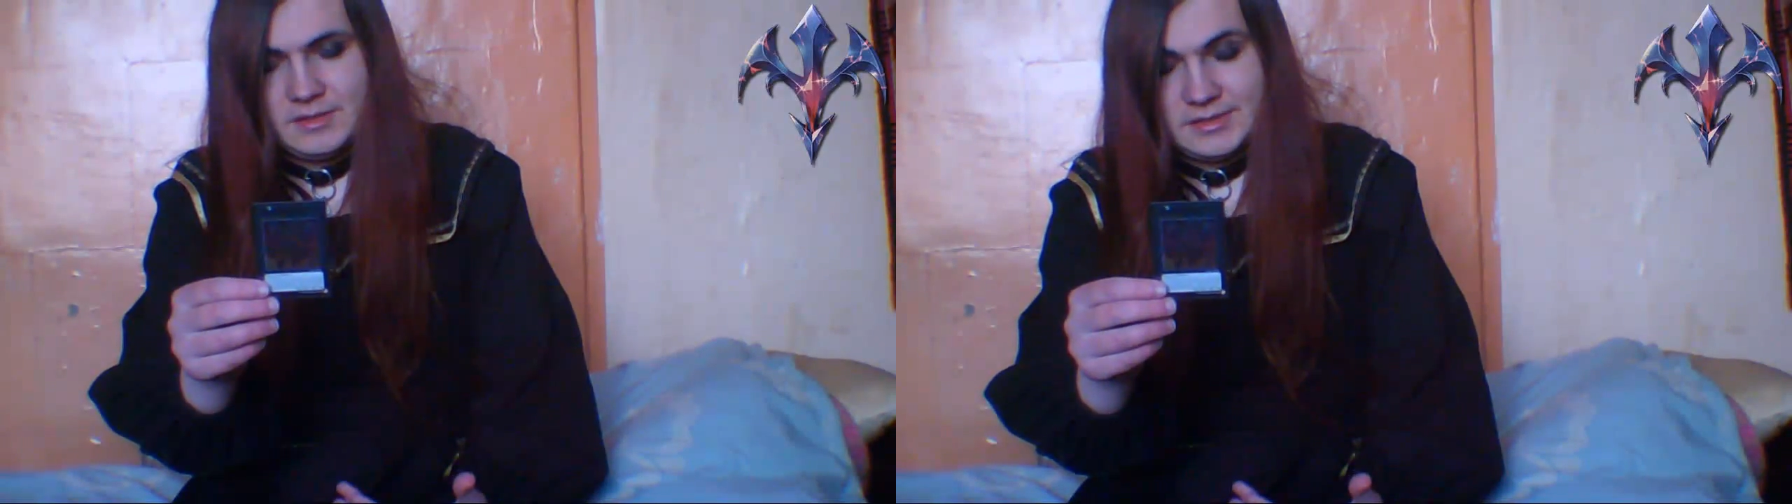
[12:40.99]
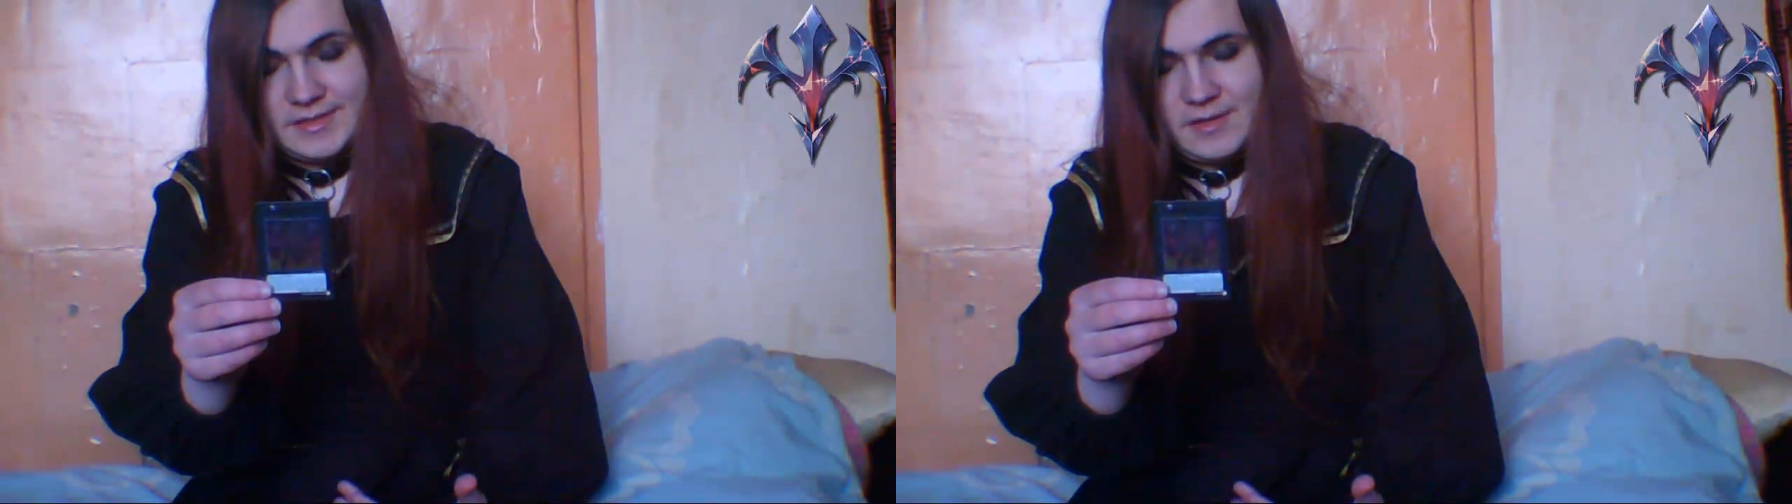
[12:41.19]

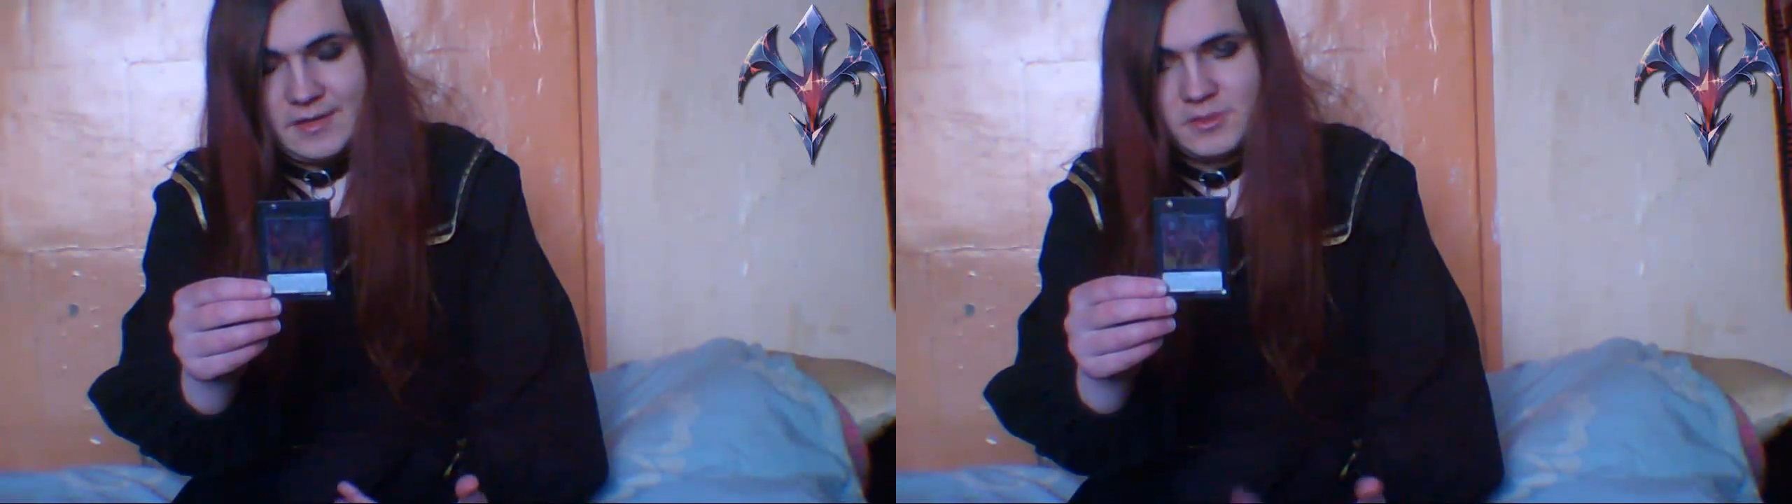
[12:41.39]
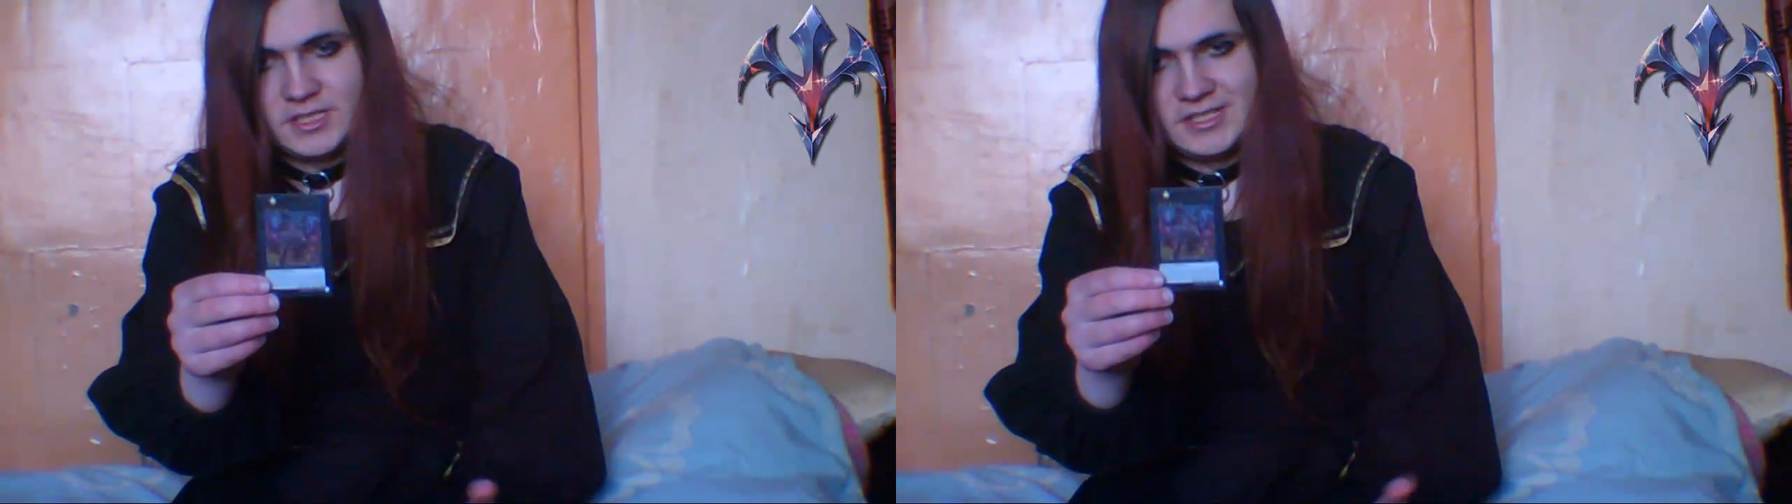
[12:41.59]

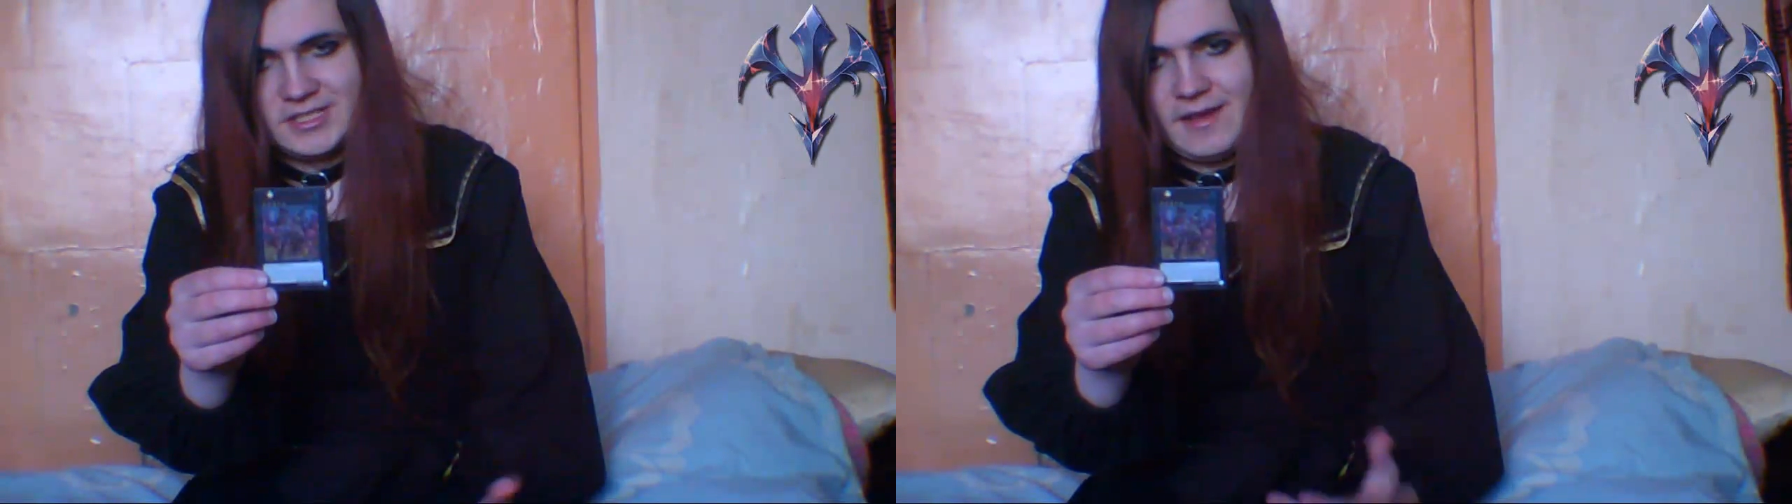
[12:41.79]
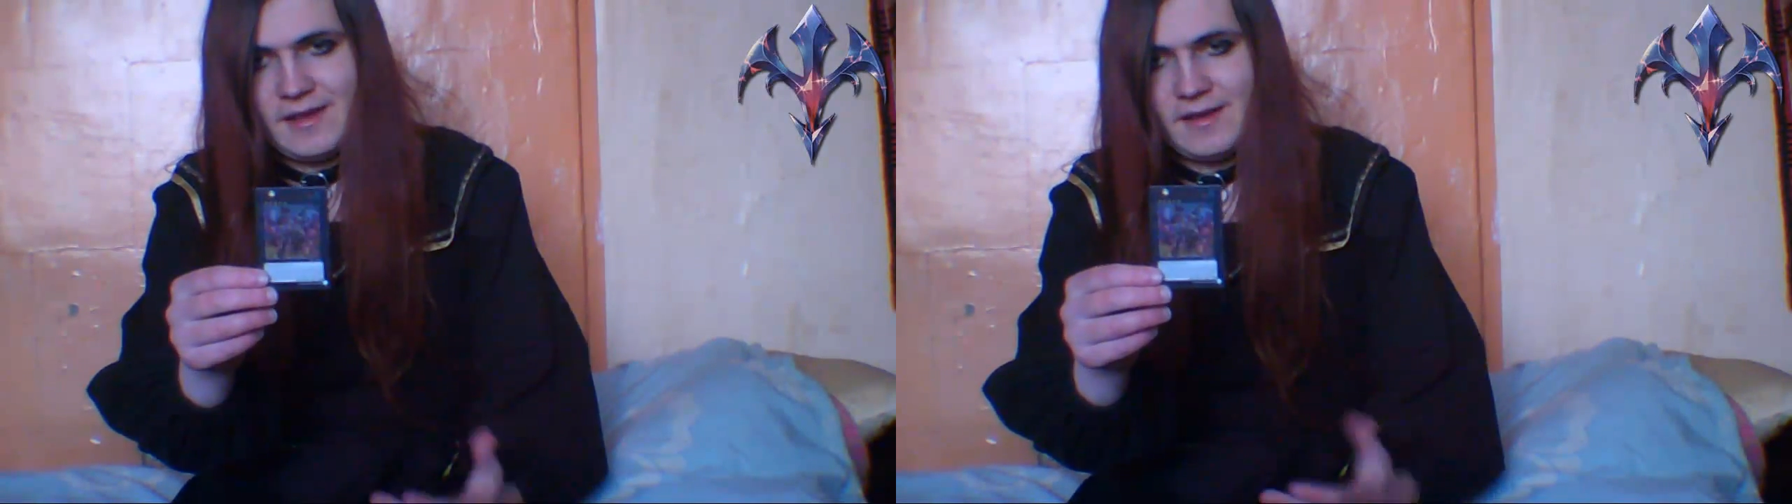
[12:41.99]
OCG
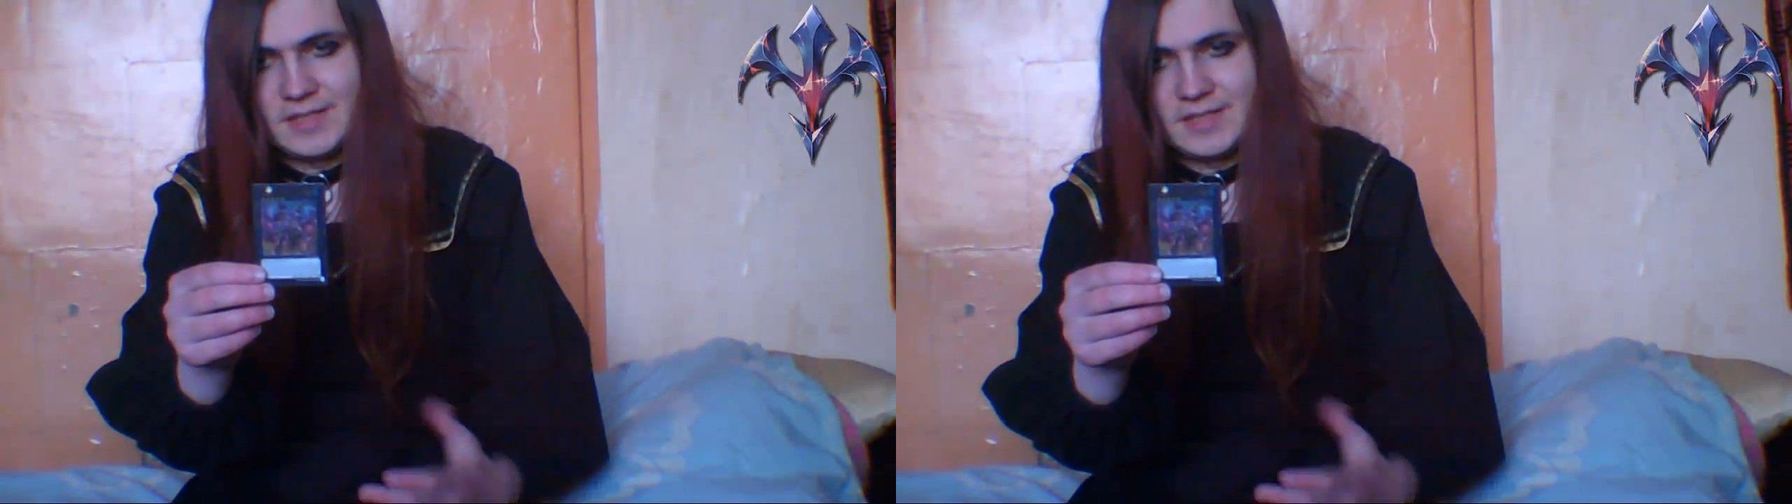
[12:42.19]
Hardest